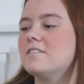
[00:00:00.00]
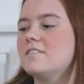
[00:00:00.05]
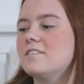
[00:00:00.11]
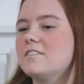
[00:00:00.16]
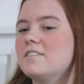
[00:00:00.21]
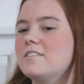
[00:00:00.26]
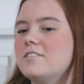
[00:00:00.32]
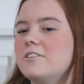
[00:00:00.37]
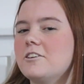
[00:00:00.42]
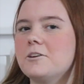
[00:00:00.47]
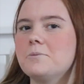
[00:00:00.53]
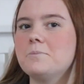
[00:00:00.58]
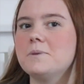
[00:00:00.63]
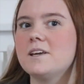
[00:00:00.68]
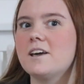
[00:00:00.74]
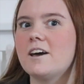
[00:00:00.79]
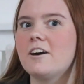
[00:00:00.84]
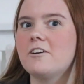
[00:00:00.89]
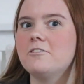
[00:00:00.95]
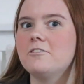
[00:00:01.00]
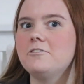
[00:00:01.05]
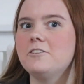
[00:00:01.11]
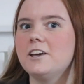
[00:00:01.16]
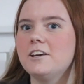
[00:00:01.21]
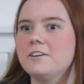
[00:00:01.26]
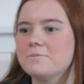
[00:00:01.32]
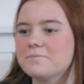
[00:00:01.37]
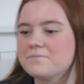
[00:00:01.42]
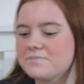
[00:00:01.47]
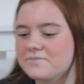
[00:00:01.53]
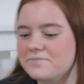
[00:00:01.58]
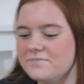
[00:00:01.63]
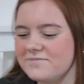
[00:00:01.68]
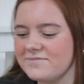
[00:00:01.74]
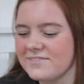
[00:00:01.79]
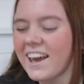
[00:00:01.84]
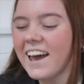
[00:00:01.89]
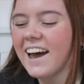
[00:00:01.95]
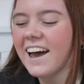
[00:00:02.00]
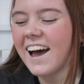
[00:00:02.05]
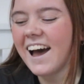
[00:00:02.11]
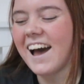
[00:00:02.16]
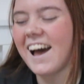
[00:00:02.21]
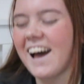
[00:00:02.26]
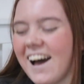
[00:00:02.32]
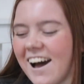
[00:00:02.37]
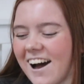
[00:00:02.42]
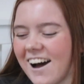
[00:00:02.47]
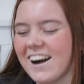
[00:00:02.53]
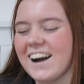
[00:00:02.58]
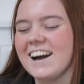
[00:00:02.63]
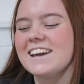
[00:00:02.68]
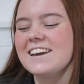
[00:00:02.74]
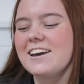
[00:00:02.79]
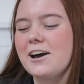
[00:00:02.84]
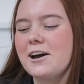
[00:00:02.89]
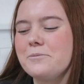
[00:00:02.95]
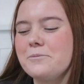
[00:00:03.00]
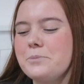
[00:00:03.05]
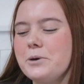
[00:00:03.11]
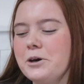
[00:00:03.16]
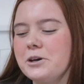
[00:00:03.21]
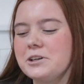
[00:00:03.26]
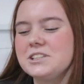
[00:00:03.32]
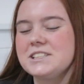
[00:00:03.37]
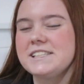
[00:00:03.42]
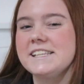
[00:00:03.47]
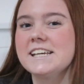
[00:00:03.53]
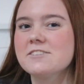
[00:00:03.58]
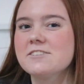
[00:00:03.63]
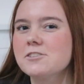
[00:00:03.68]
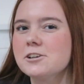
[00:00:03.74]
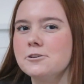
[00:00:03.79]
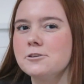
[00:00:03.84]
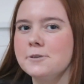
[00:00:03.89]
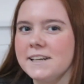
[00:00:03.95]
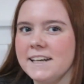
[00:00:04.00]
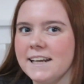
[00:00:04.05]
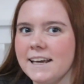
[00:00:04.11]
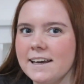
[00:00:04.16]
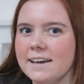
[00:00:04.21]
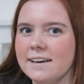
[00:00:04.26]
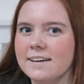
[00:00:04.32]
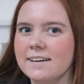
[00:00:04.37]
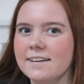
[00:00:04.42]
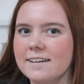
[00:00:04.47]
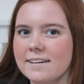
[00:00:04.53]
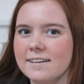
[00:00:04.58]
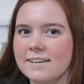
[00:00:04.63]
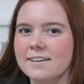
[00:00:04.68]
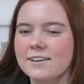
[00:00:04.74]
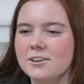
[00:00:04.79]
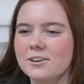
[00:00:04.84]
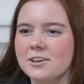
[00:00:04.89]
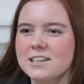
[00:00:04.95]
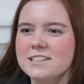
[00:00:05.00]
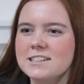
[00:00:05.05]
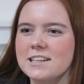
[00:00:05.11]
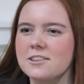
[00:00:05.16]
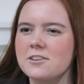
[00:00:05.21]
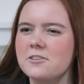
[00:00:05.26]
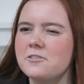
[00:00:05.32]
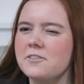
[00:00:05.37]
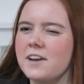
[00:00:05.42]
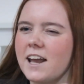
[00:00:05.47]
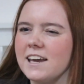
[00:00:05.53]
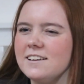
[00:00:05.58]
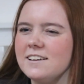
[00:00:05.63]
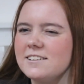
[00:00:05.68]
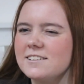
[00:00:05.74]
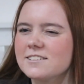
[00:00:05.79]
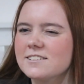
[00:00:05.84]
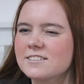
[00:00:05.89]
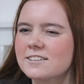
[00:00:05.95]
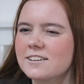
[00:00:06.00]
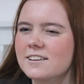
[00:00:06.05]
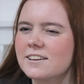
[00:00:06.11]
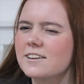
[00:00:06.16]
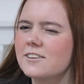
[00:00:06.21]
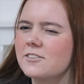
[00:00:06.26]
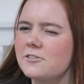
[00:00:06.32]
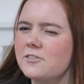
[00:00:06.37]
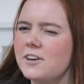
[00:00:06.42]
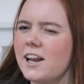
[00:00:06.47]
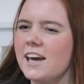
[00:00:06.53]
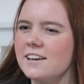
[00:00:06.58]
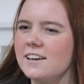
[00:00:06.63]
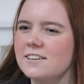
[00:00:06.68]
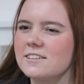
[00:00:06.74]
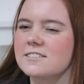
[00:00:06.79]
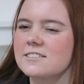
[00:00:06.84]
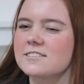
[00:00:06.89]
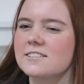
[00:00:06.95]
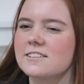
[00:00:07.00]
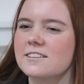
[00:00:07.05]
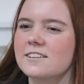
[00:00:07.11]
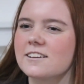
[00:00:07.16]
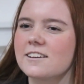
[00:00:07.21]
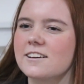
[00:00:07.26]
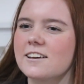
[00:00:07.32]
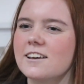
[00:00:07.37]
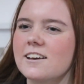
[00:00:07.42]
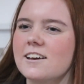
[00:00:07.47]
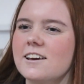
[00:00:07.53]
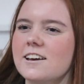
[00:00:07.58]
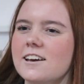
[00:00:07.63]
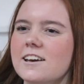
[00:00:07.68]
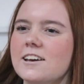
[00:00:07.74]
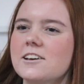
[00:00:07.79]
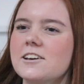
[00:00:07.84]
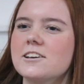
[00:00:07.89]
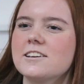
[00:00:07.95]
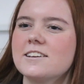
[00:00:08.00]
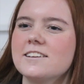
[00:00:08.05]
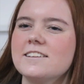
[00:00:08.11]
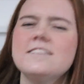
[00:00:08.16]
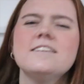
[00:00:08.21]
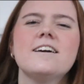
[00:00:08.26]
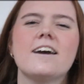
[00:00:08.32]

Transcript: I've got to be healthy. I put cereal in it. Is it the flakes? Yeah, you do like a Special K sort of flake.